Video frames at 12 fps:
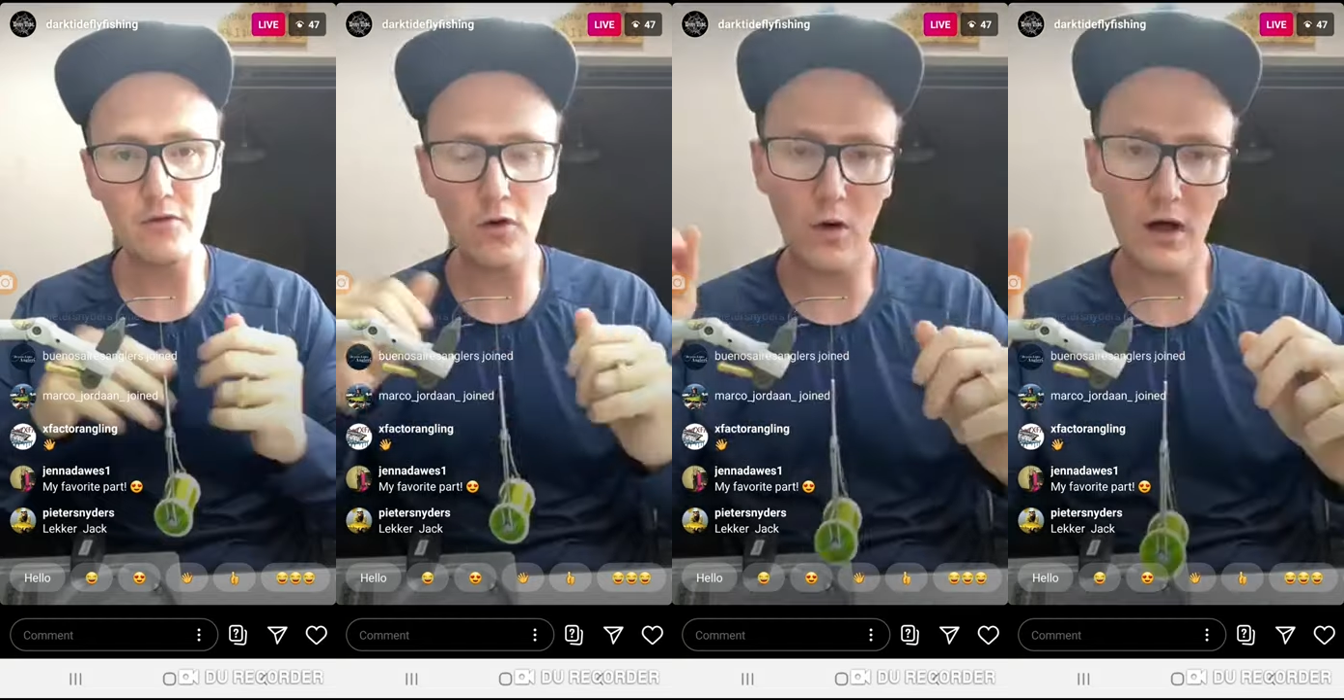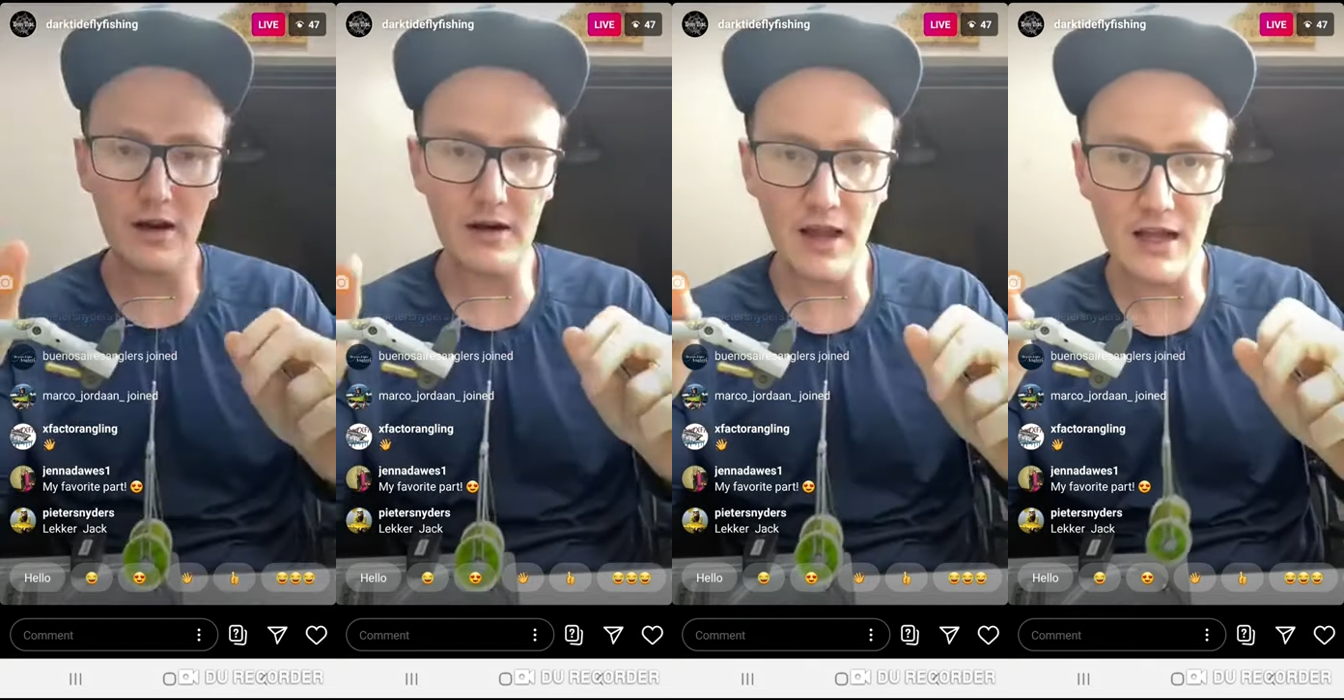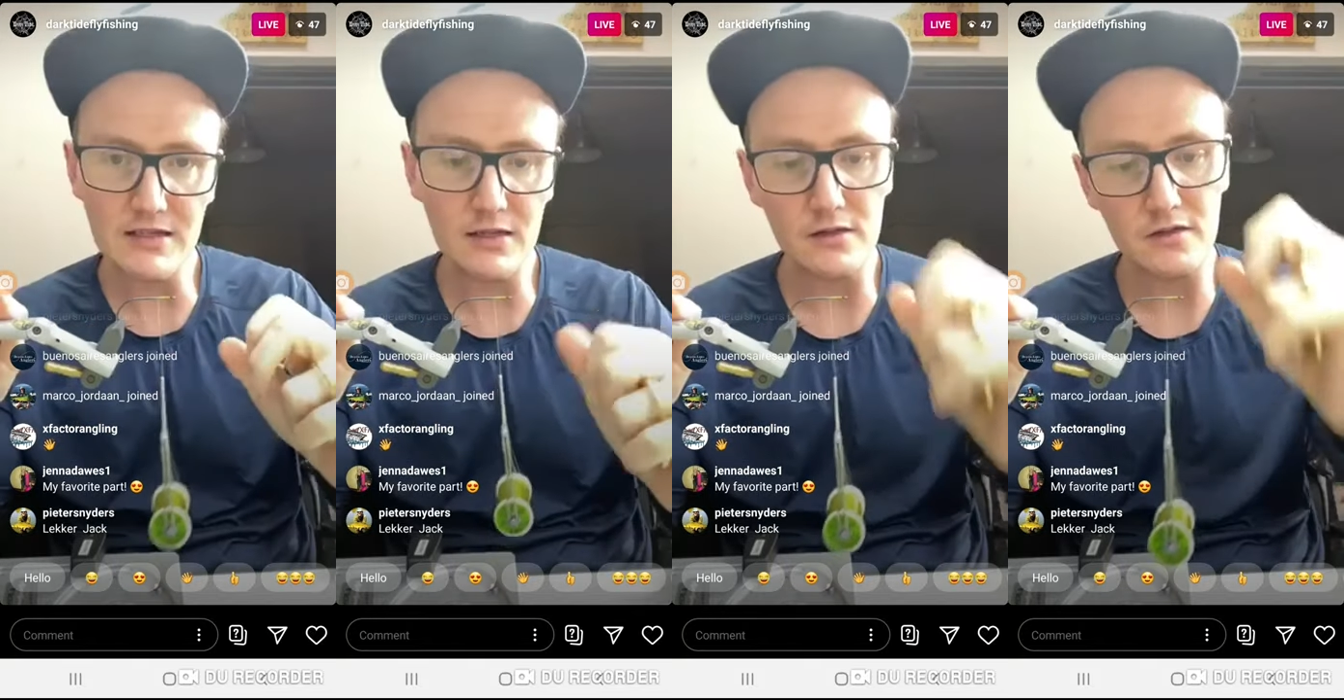quite a
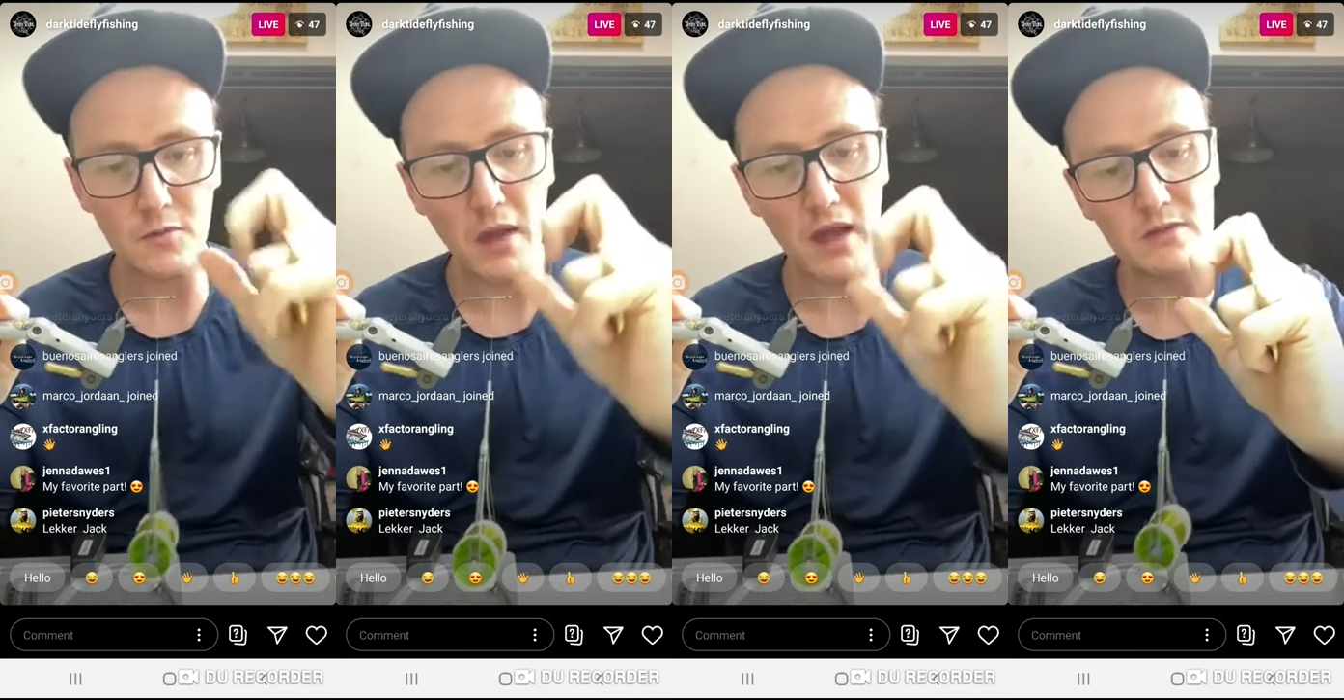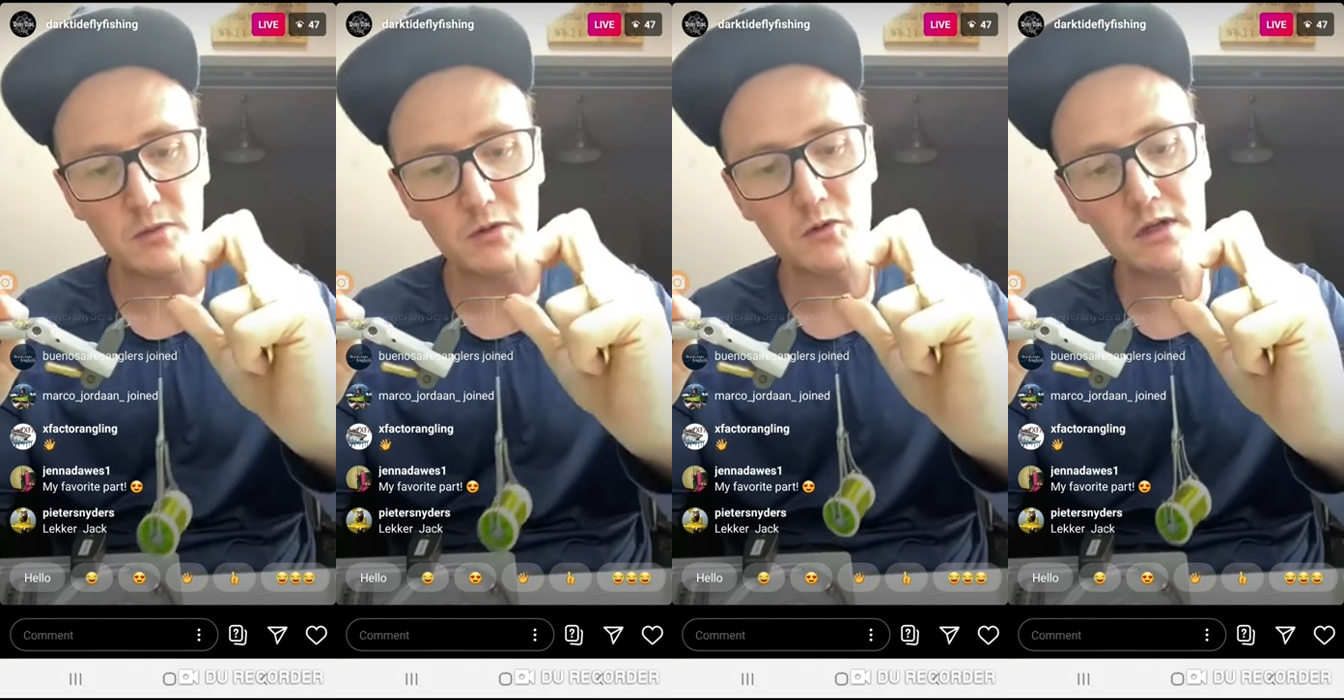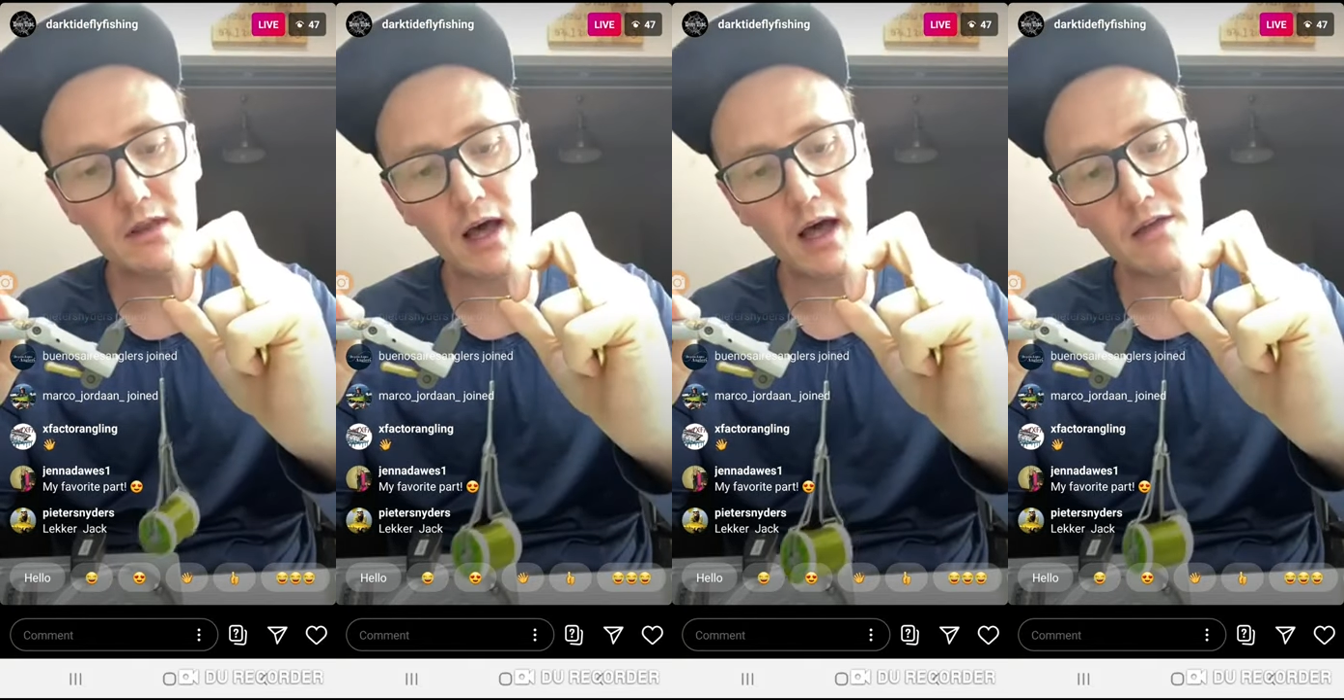nice little space between
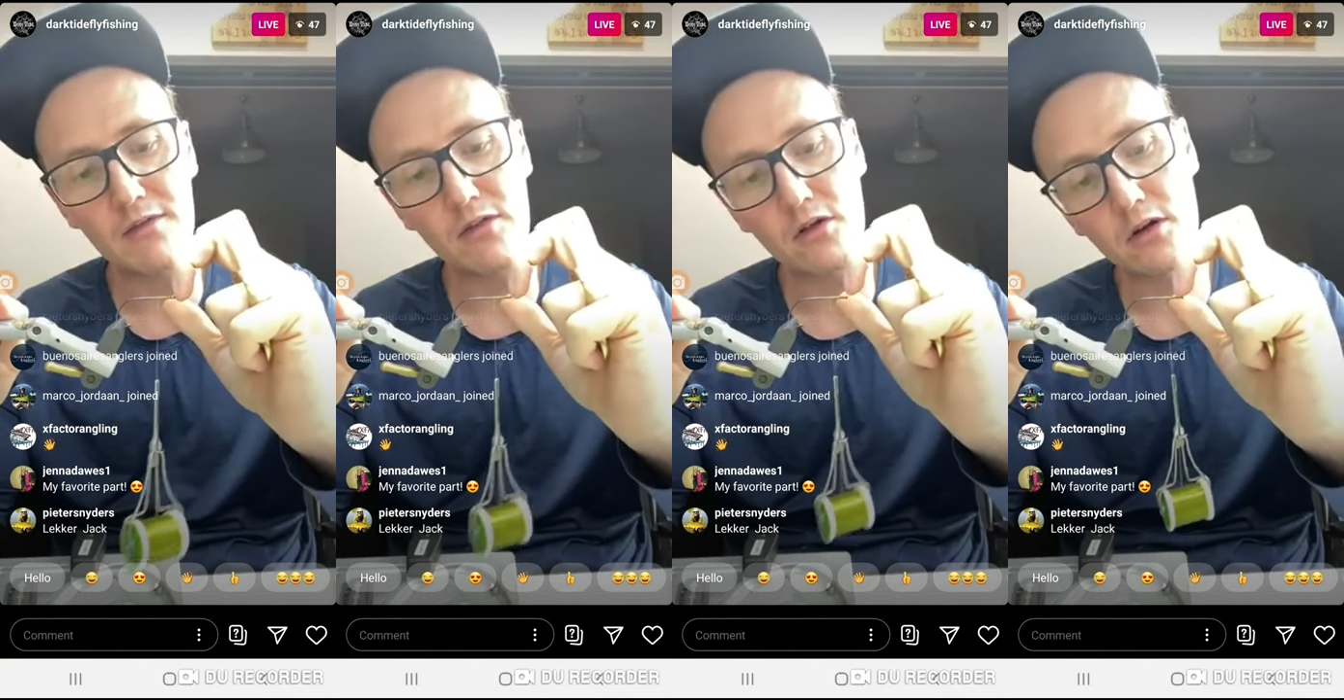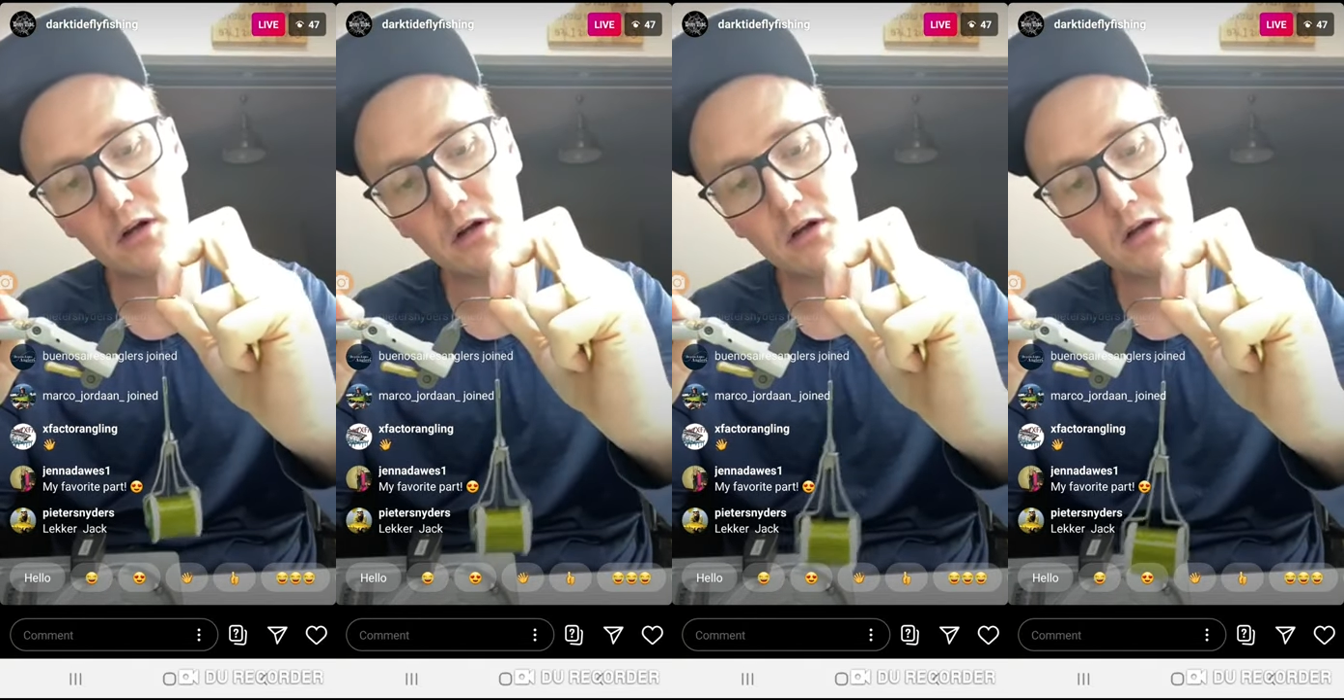the eye of the hook